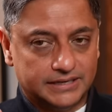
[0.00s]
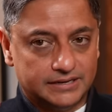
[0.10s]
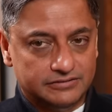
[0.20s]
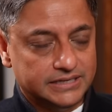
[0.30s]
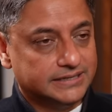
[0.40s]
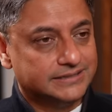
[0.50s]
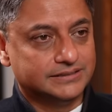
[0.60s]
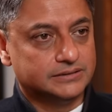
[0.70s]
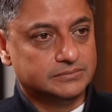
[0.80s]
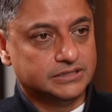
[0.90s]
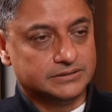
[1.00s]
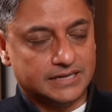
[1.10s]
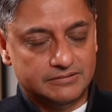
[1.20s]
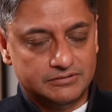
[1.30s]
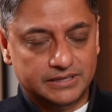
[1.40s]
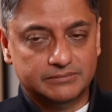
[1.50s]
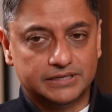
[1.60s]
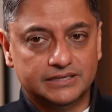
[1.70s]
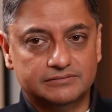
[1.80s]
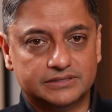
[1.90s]
they are very critical because I'm a big
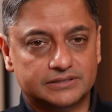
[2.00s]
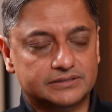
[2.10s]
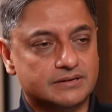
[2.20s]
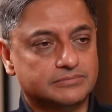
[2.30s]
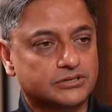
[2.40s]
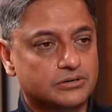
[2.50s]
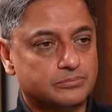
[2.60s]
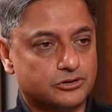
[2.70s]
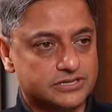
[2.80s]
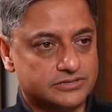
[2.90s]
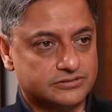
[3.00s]
believer in something called process